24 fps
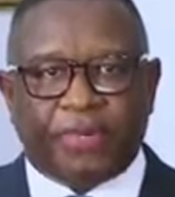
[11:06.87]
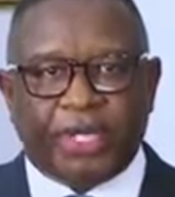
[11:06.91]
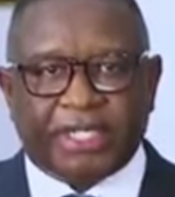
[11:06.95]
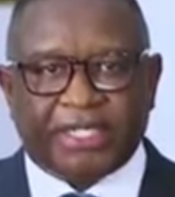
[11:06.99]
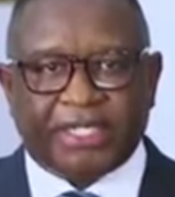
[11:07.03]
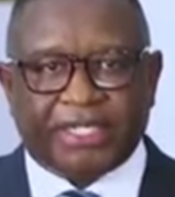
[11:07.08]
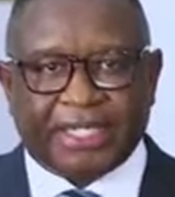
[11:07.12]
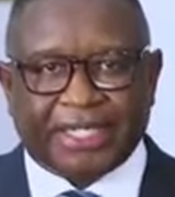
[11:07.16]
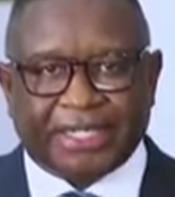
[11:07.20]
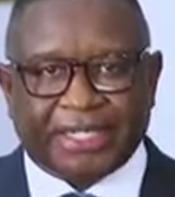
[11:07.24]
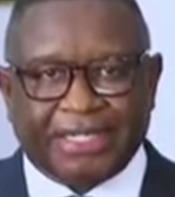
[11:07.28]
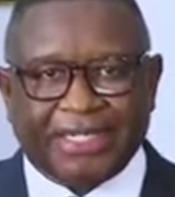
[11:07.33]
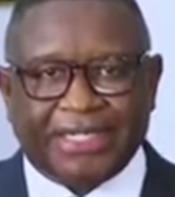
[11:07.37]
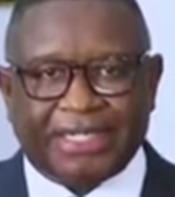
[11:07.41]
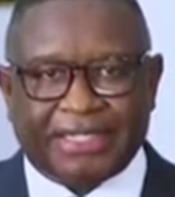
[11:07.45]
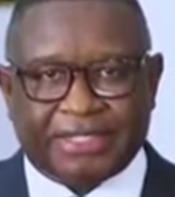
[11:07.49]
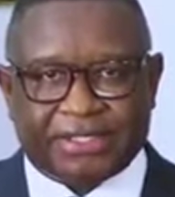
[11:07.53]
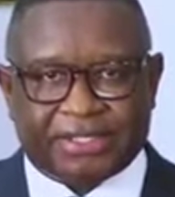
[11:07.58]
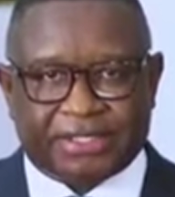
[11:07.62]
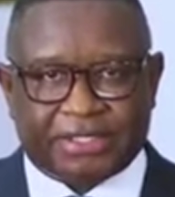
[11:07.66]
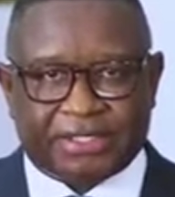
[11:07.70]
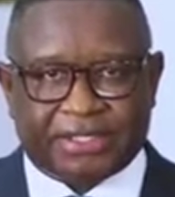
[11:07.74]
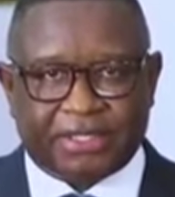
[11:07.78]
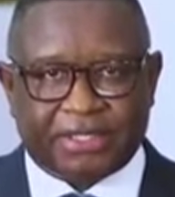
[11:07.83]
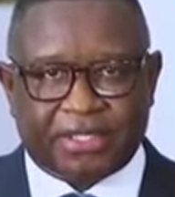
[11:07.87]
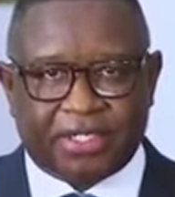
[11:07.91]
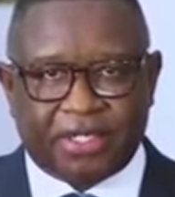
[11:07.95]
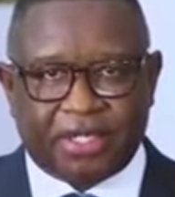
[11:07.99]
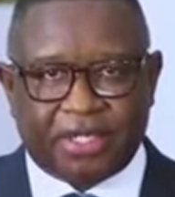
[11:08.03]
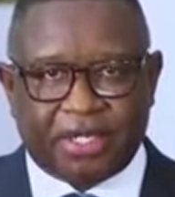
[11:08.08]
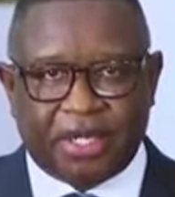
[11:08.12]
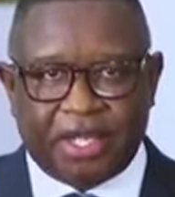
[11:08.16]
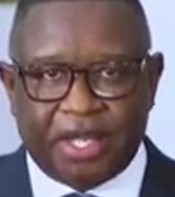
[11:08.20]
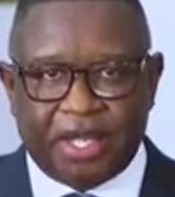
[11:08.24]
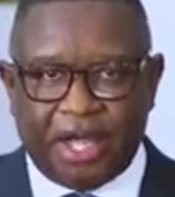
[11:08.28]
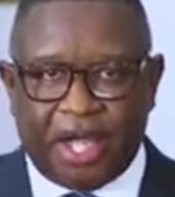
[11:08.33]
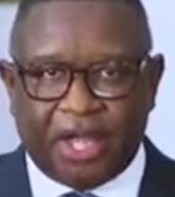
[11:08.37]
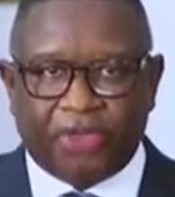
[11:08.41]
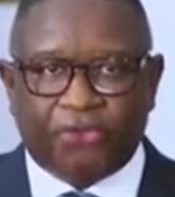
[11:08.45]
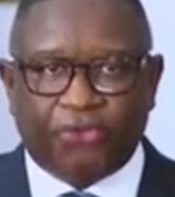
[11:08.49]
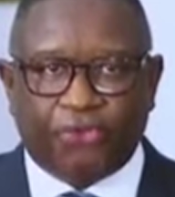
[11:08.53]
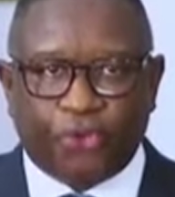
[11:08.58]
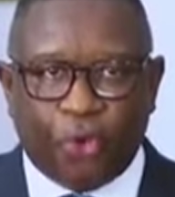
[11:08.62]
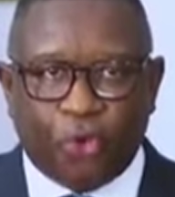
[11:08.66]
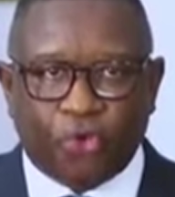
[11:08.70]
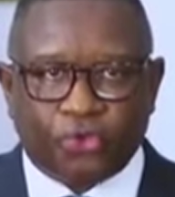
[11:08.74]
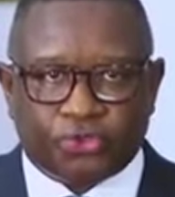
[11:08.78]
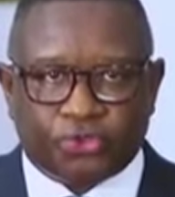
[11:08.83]
bring their killers
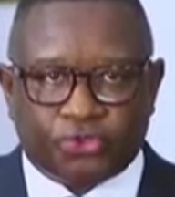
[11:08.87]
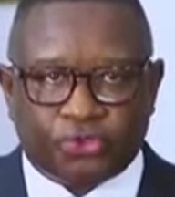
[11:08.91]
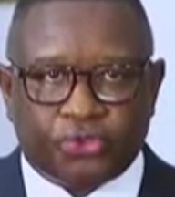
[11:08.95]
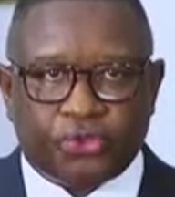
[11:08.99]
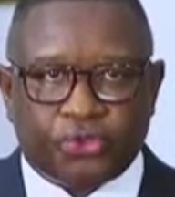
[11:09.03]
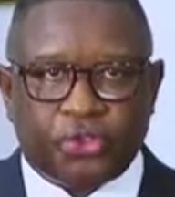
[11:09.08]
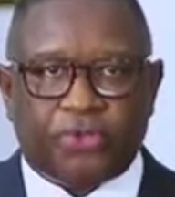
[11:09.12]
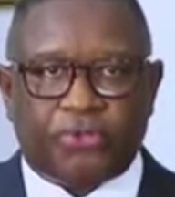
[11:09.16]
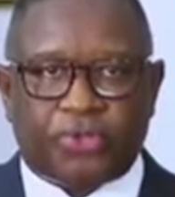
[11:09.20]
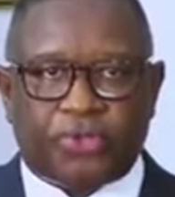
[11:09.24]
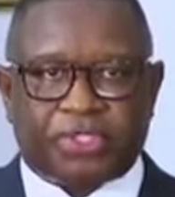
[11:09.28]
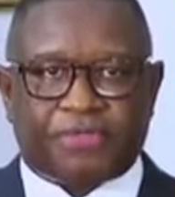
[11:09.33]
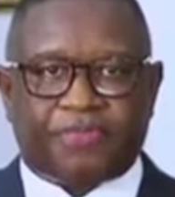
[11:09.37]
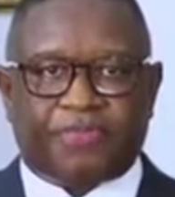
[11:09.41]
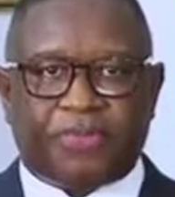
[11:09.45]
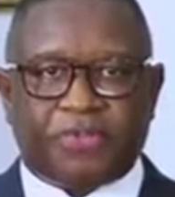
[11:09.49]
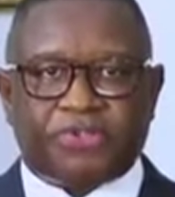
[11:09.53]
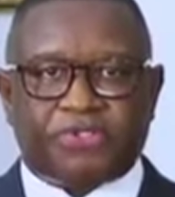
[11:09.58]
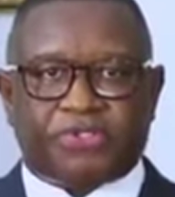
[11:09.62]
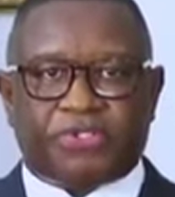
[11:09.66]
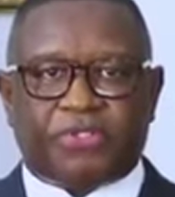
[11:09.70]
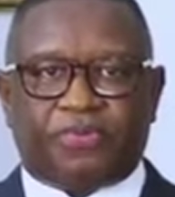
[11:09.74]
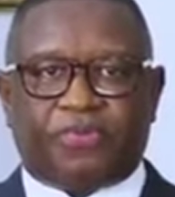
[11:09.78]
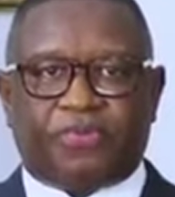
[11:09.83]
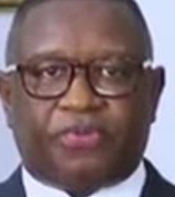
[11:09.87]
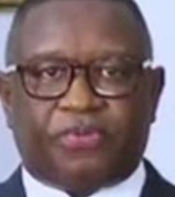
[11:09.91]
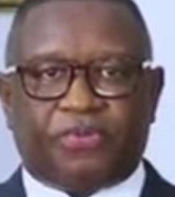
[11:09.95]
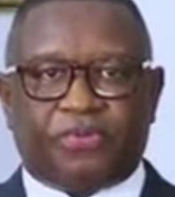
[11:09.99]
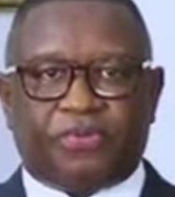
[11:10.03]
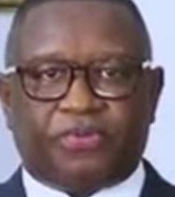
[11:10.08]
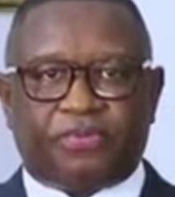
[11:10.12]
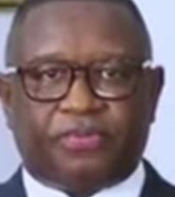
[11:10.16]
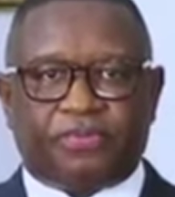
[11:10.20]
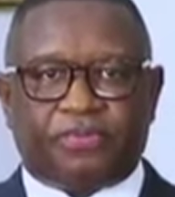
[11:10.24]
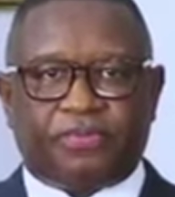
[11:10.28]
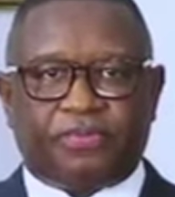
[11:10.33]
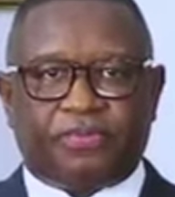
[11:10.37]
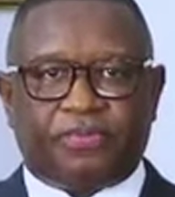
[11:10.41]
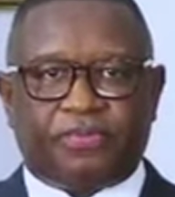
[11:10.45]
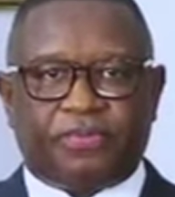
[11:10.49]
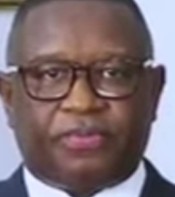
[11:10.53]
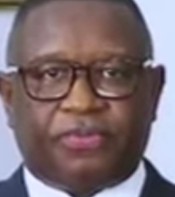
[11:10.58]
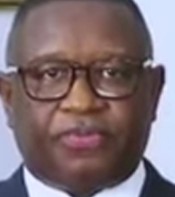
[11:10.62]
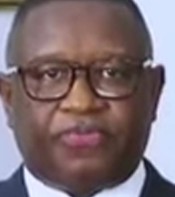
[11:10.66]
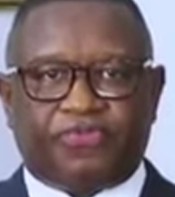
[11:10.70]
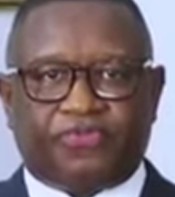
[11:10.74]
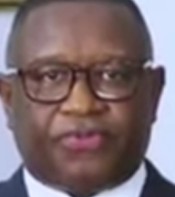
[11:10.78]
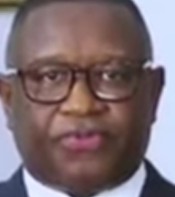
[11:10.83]
and those responsible
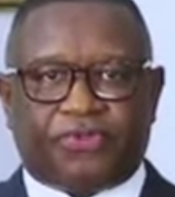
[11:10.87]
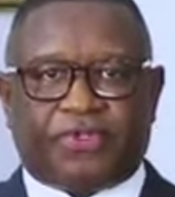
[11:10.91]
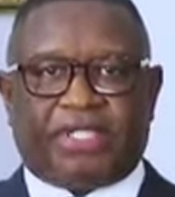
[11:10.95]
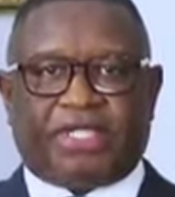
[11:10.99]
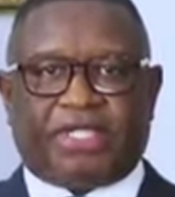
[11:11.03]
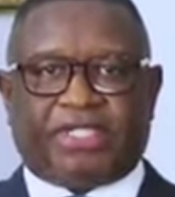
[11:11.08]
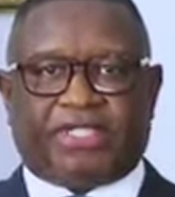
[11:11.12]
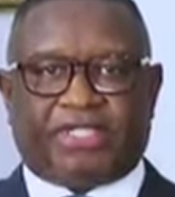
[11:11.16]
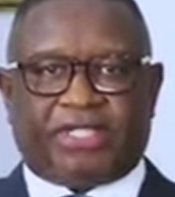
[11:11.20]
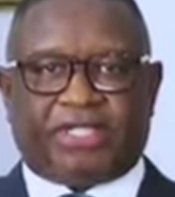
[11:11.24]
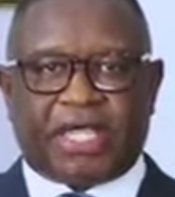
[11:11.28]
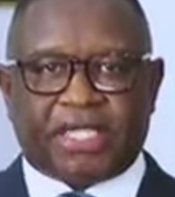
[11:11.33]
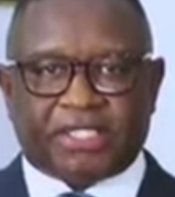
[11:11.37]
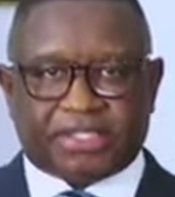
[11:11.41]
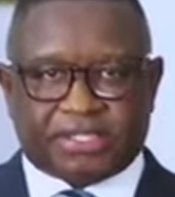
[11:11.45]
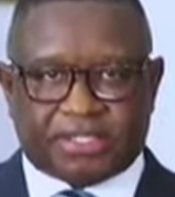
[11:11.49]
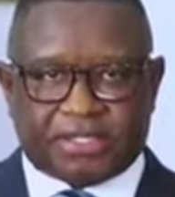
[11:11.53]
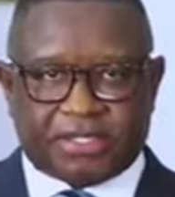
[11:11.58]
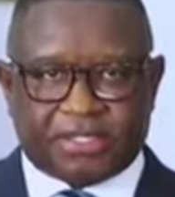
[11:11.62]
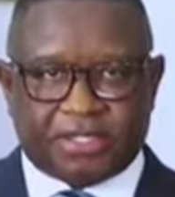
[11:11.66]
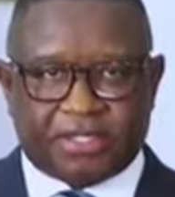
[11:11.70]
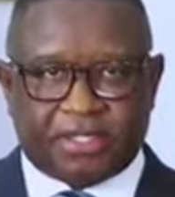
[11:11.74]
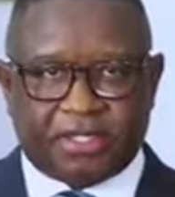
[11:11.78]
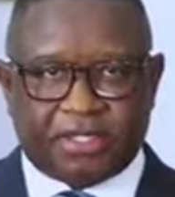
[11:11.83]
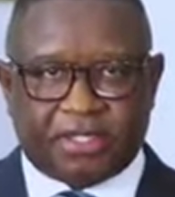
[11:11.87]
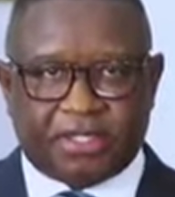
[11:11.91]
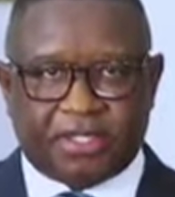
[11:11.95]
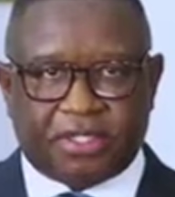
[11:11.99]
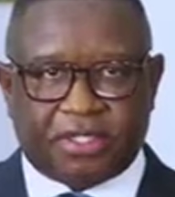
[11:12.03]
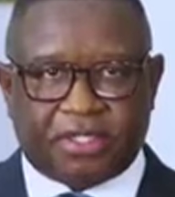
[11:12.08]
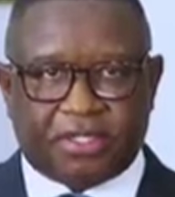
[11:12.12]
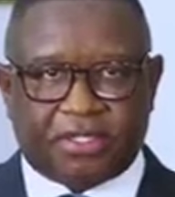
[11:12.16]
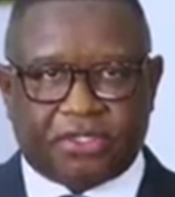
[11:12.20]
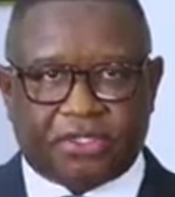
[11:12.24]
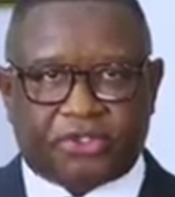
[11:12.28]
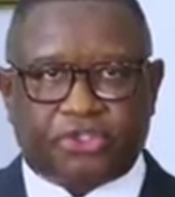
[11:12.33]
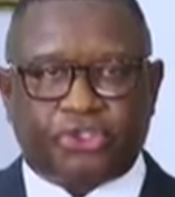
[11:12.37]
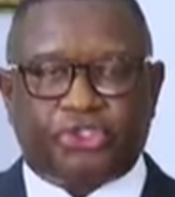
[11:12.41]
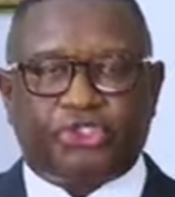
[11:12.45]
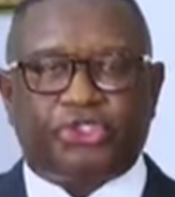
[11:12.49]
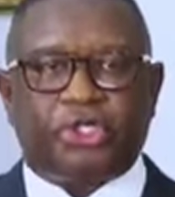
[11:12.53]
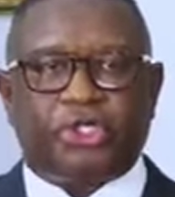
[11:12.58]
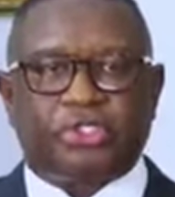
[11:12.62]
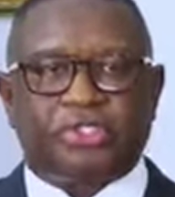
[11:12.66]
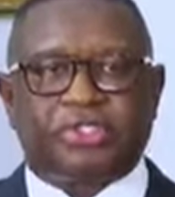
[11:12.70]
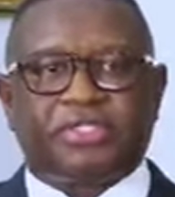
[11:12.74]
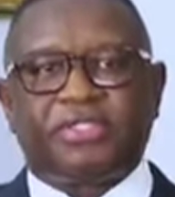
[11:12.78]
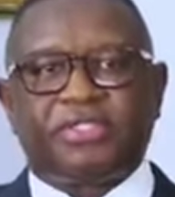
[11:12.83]
for their deaths to
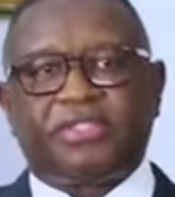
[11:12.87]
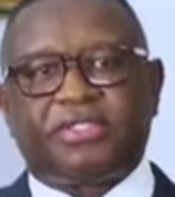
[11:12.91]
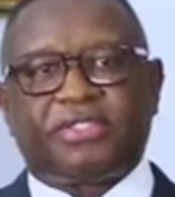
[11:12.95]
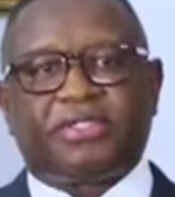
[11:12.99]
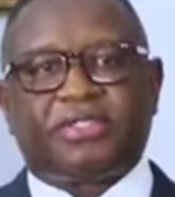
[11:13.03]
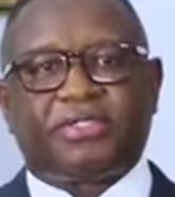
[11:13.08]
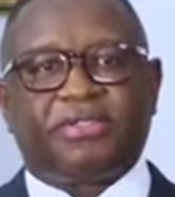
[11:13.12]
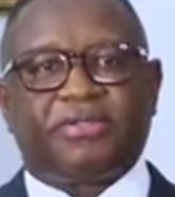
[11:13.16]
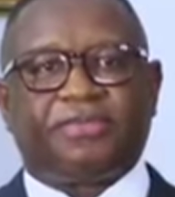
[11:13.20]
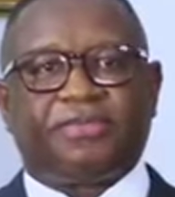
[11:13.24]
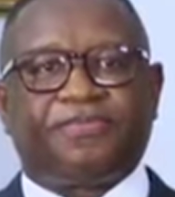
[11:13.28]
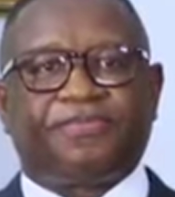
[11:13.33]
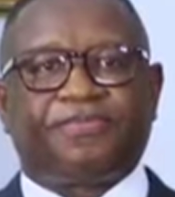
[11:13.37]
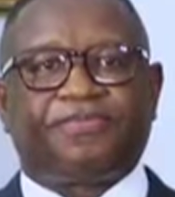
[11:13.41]
justice.